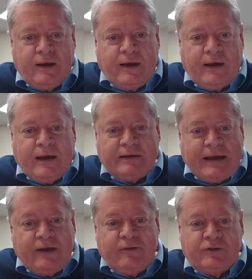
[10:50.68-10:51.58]
I
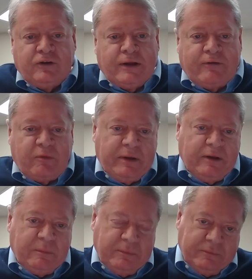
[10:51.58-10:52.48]
doubt that you'll ever be
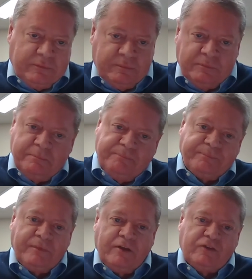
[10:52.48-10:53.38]
in
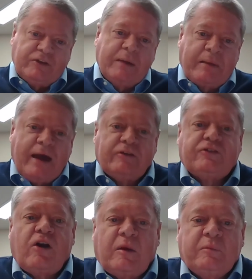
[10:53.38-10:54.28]
the same kind of
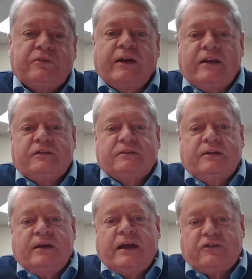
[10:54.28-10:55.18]
circumstance
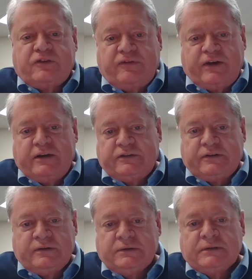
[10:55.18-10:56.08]
that Esther
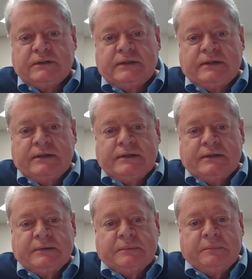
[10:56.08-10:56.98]
faced.
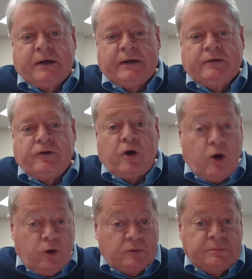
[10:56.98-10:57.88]
But in your
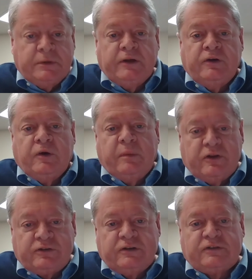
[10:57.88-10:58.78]
home, in your
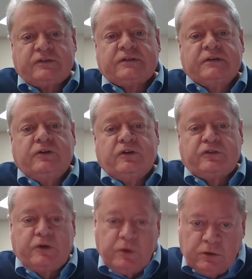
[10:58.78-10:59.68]
business, in your
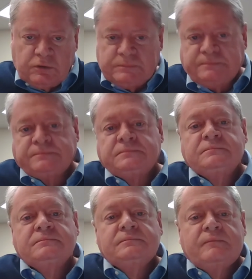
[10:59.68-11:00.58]
school,
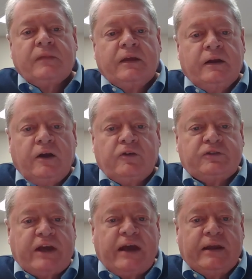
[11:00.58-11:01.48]
in other
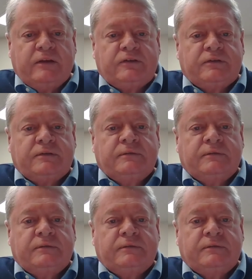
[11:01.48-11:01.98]
settings,